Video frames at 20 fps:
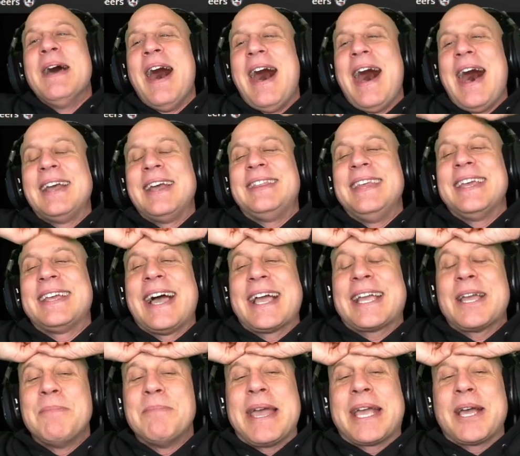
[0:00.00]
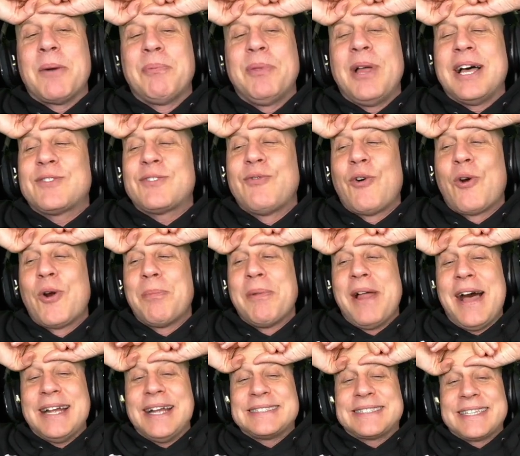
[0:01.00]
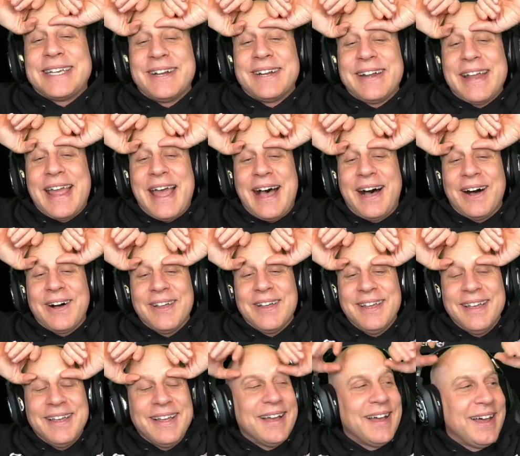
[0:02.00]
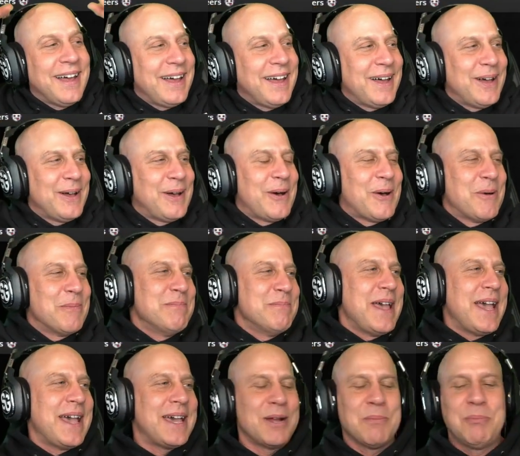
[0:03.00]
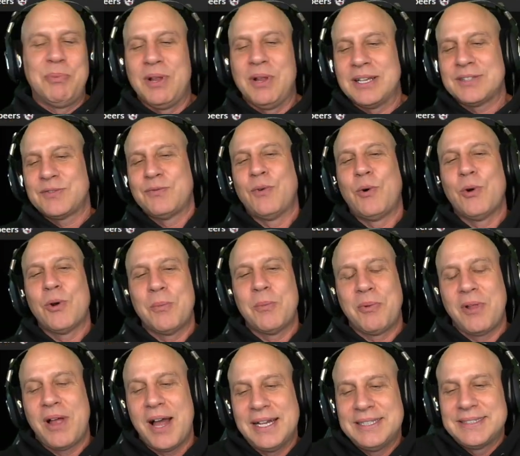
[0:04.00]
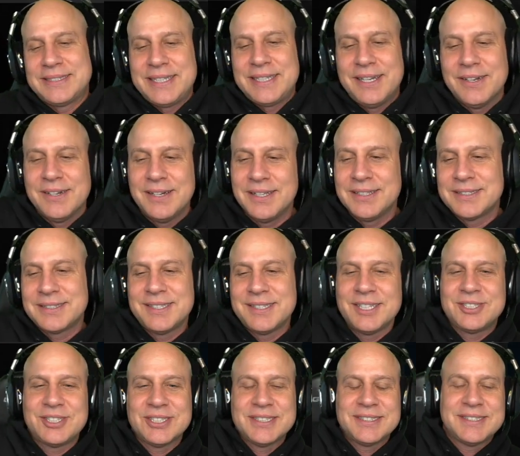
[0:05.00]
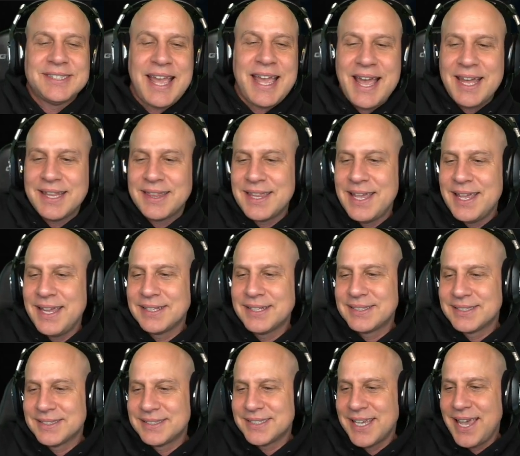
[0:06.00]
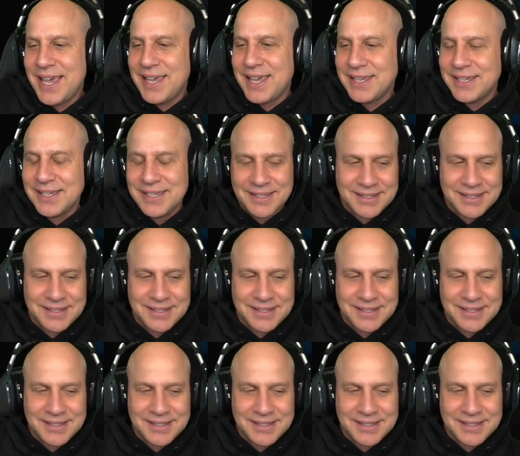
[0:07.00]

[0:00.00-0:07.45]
I think I can make a +4 blind seer now. Oh, man, a +4 blind seer is such a sad thing to say.